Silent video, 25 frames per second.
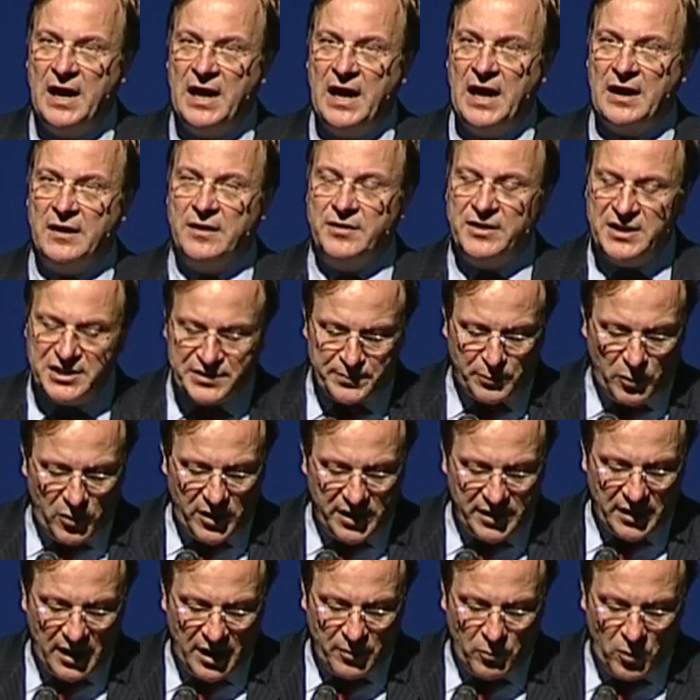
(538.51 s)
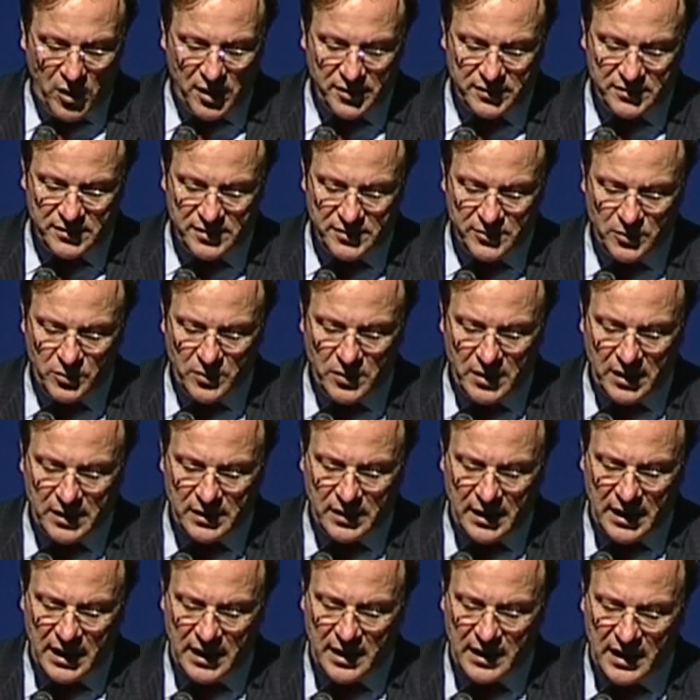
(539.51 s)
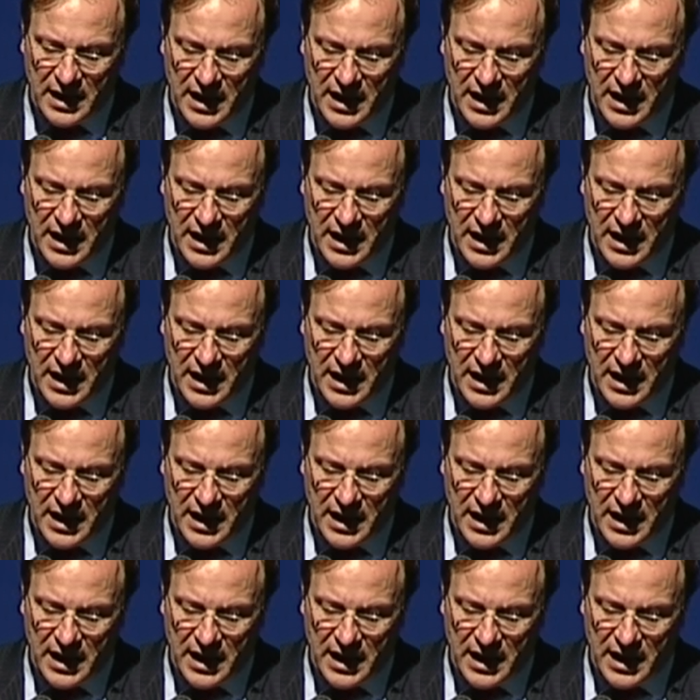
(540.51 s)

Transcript: And at this point, I want to uh,